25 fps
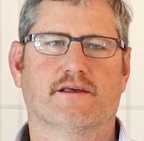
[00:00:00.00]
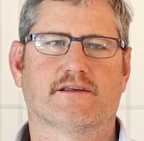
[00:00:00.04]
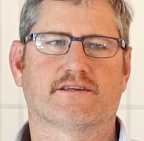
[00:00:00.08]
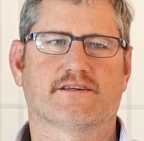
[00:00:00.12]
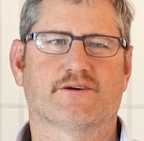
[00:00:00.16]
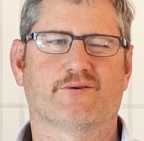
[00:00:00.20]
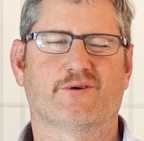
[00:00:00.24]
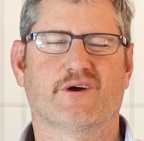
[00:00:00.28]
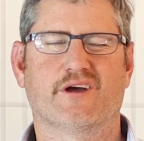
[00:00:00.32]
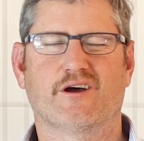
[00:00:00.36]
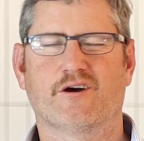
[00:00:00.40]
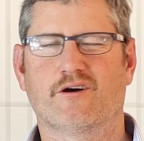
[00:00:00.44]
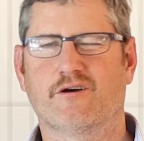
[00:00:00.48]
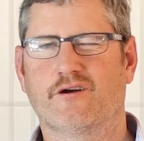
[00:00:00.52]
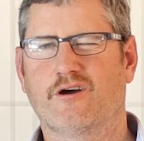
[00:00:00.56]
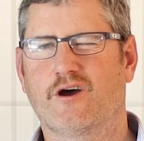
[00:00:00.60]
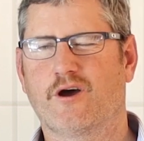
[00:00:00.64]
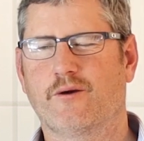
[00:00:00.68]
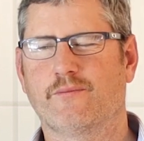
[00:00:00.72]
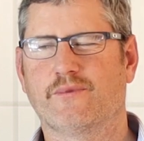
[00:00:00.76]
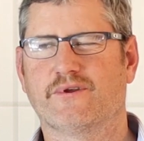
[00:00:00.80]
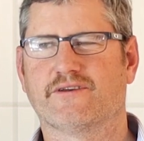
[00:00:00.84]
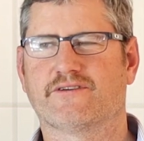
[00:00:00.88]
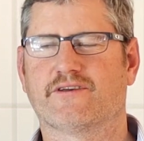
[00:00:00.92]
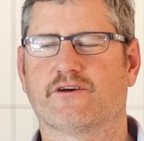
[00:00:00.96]
So we
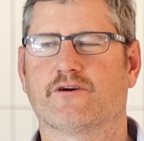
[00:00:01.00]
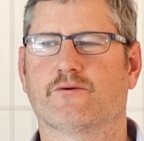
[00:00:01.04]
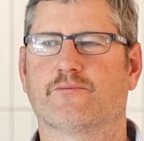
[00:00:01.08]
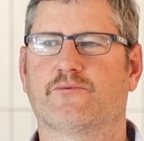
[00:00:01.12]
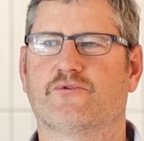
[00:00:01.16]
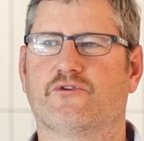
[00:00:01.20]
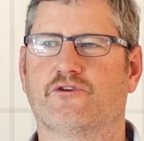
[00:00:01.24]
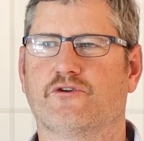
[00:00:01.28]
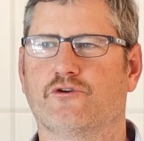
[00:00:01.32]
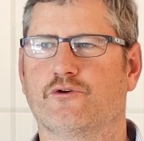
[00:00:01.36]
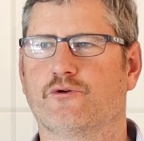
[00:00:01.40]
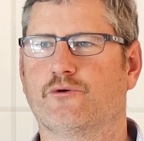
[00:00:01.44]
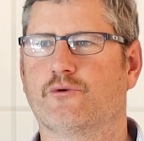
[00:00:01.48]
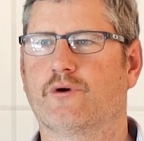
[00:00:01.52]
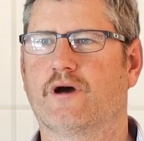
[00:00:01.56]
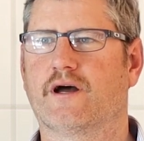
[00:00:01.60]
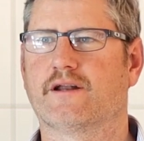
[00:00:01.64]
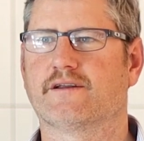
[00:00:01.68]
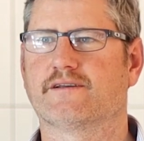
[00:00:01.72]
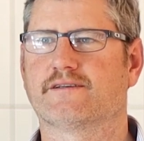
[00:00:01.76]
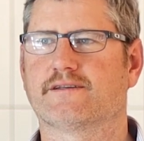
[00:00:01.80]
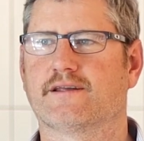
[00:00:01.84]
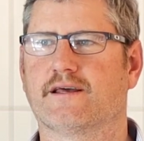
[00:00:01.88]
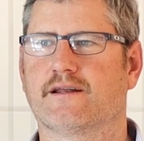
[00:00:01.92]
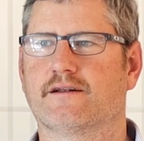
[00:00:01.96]
hope this helps you
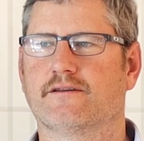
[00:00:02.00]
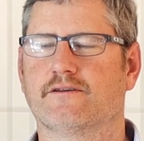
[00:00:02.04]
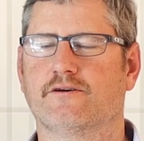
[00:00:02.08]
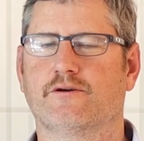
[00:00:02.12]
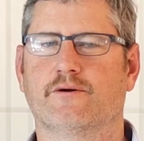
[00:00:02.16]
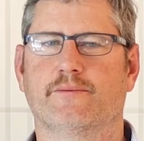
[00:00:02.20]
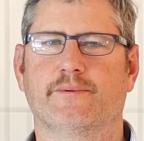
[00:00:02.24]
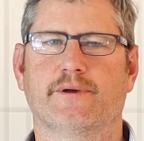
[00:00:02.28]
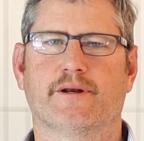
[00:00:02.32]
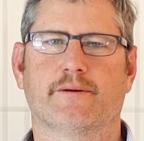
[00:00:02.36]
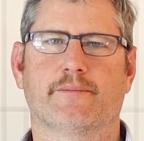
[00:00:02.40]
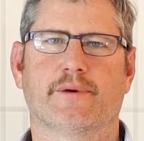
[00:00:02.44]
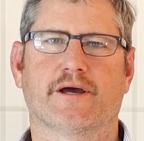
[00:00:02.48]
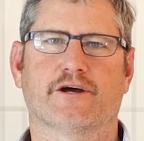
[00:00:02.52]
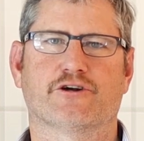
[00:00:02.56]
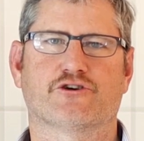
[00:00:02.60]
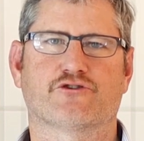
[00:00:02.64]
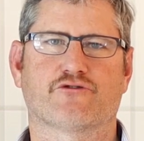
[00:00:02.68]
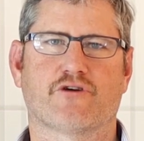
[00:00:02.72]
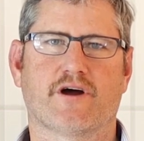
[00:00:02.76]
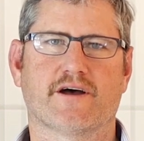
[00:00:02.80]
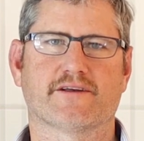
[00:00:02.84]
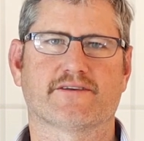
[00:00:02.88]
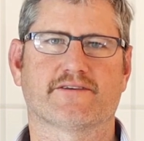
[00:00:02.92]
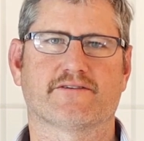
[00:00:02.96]
understand a little bit about
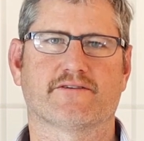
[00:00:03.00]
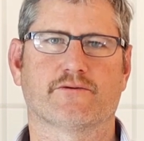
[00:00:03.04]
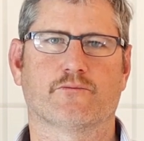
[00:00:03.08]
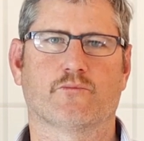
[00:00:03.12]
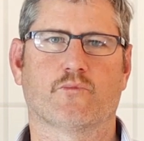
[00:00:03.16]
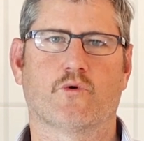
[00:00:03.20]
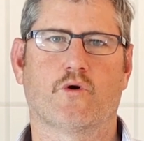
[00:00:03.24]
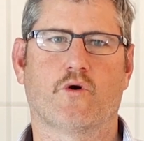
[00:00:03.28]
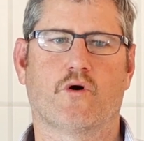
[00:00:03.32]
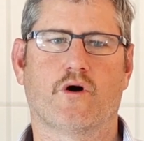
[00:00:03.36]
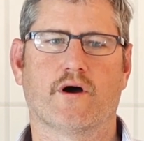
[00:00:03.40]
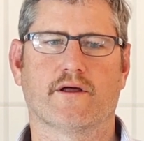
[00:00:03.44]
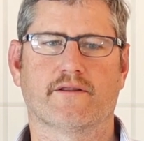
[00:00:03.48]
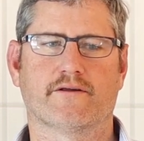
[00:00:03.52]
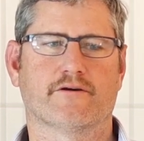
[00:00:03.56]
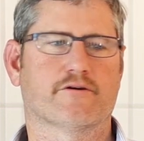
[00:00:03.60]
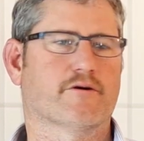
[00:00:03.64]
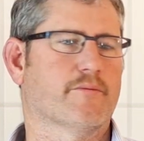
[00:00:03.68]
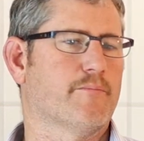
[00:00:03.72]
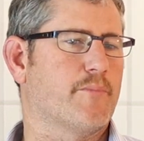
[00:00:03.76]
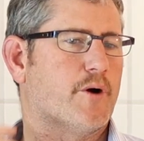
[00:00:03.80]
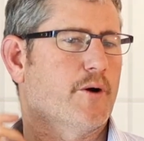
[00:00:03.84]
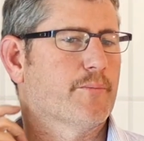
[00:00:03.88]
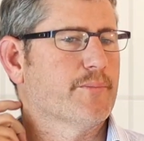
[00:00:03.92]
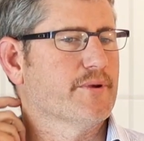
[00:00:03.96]
trusts and why
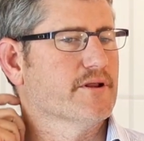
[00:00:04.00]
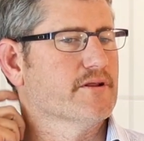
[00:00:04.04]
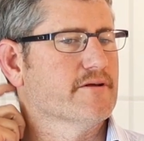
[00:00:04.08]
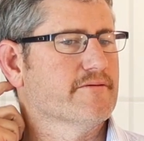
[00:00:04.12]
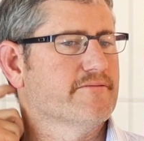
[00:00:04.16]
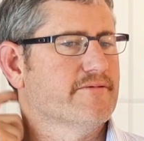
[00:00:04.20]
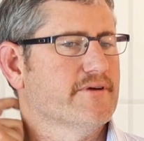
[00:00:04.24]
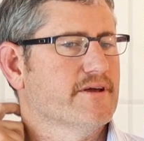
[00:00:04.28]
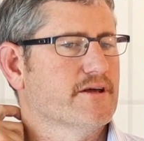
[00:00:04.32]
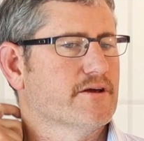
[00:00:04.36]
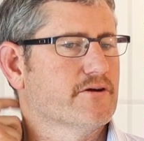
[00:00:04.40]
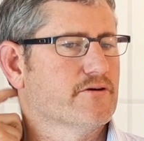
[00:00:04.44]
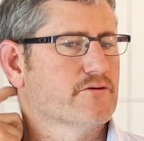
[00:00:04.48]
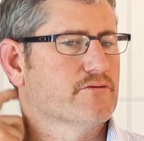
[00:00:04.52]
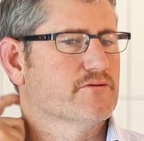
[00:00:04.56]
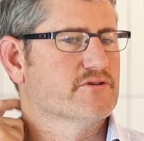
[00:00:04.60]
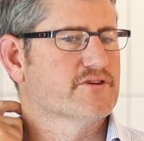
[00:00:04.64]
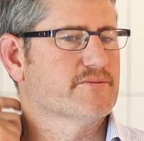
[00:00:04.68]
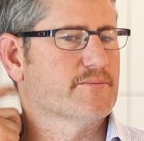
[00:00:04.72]
they're a popular vehicle,